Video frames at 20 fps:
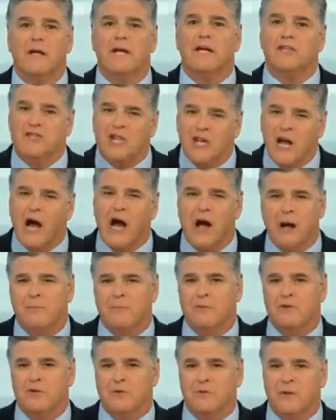His
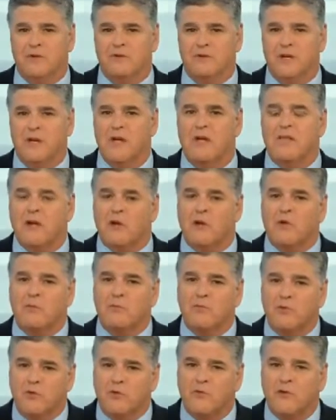accomplishments that are
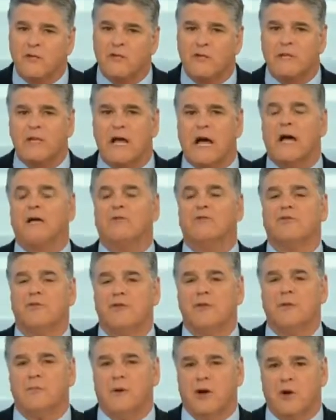improving the lives of
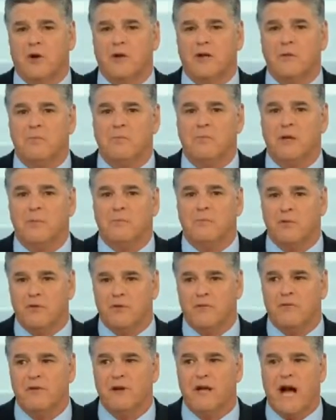the American people,
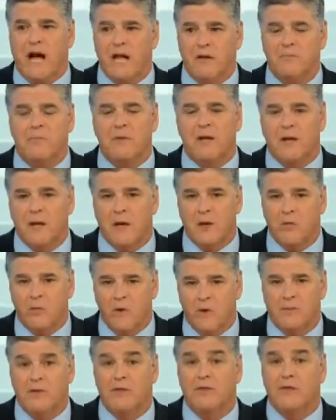the forgotten men and
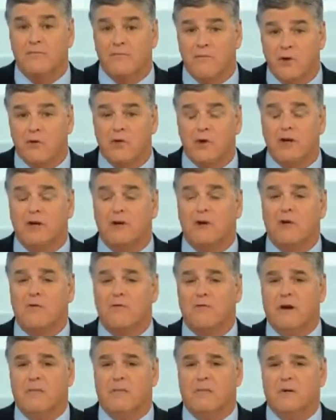women that voted in
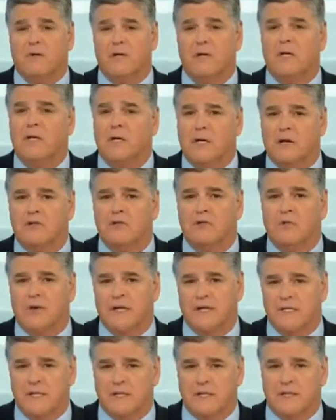November of
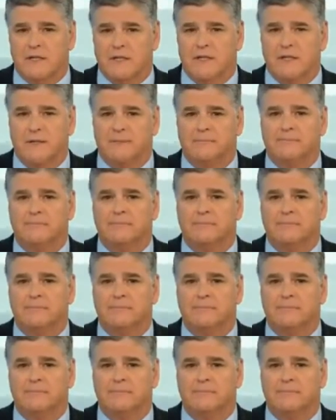2016.